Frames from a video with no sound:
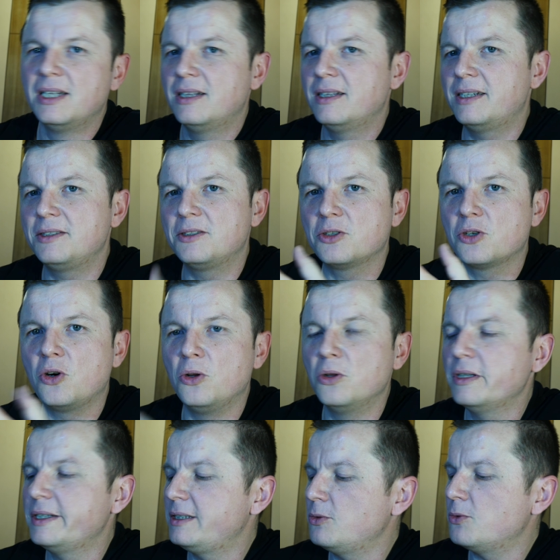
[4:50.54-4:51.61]
let's
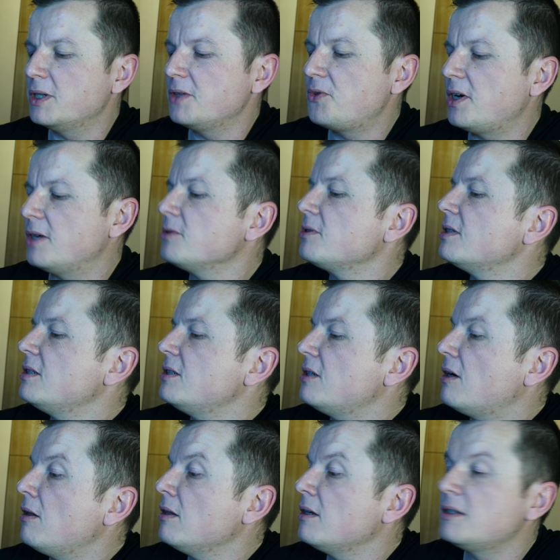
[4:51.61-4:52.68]
call it
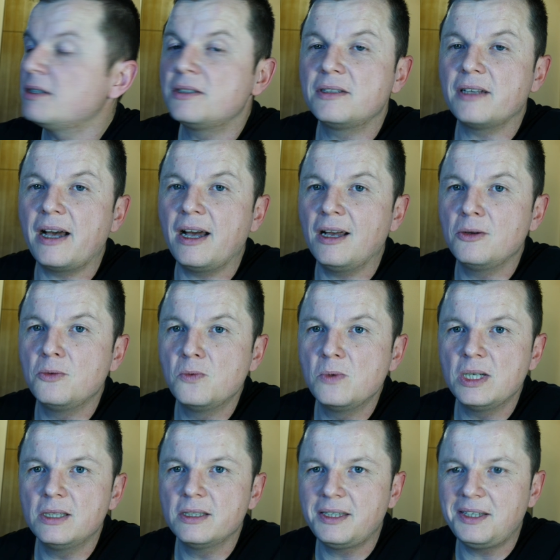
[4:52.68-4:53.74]
$1,000. I
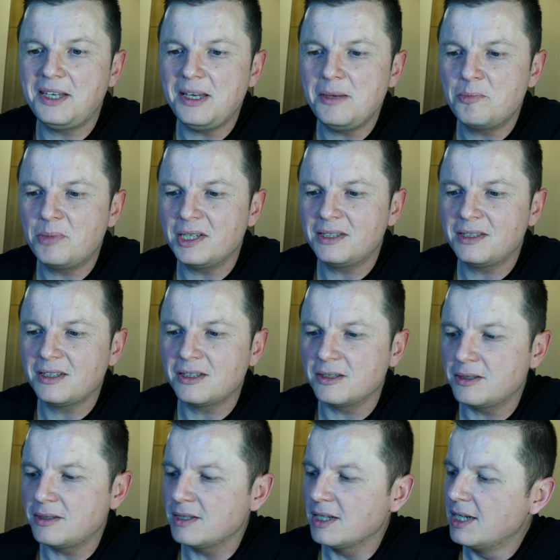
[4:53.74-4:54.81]
will keep it
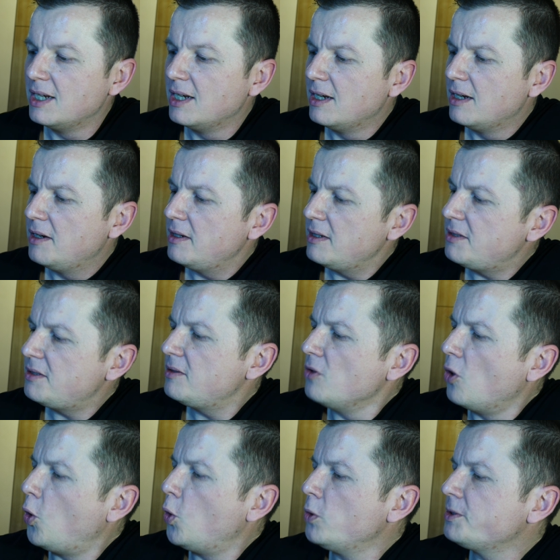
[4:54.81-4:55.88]
because it
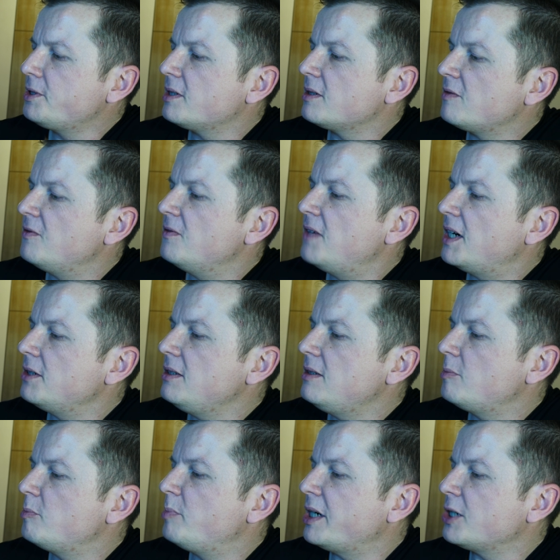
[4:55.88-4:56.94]
holds a very
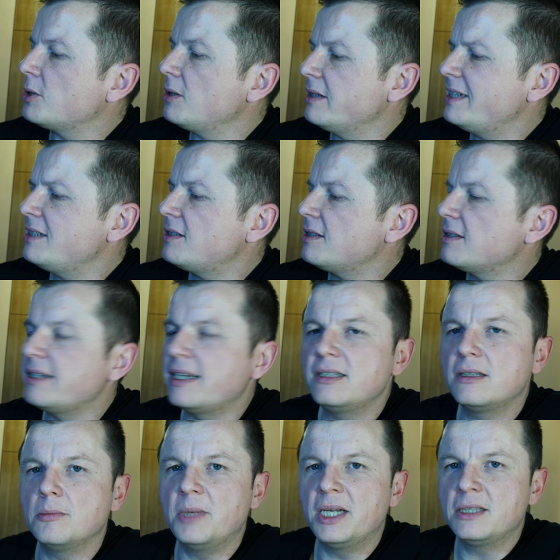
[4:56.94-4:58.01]
special, it's a
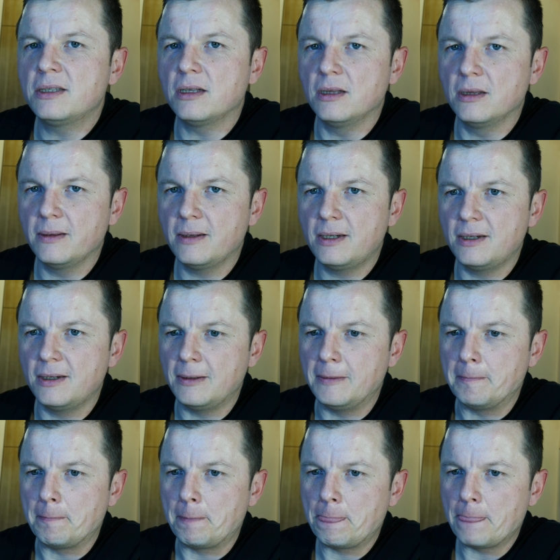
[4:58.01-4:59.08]
sentimental
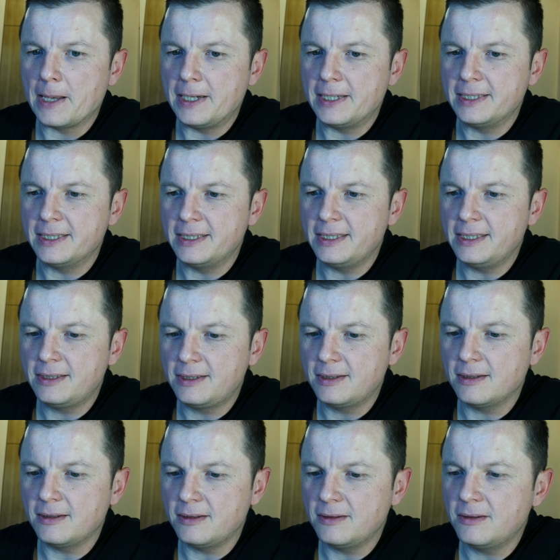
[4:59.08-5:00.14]
It's
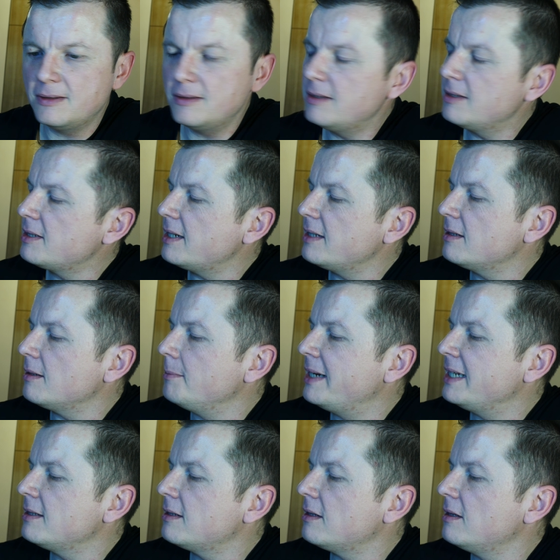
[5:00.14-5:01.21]
a
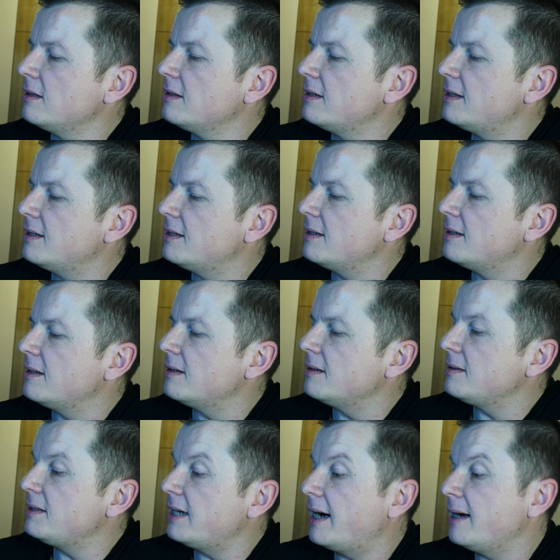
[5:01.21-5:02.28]

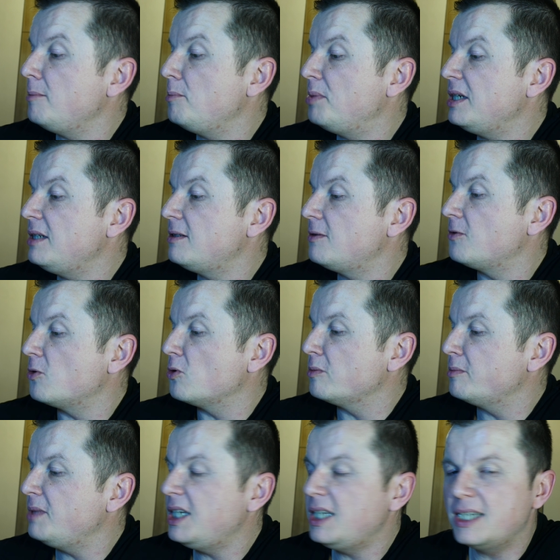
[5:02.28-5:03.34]
sentimental timepiece for
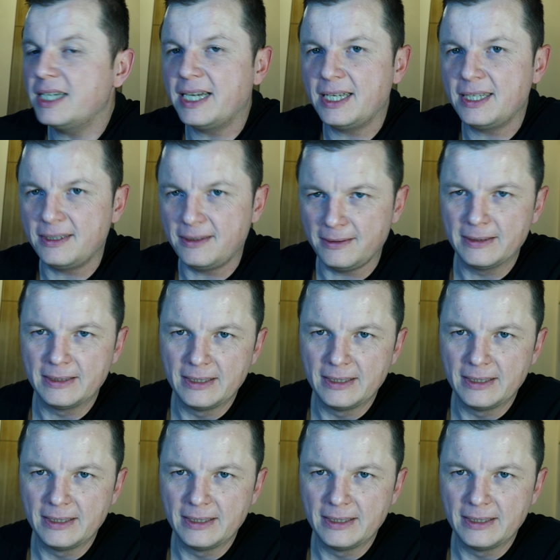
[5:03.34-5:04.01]
me, and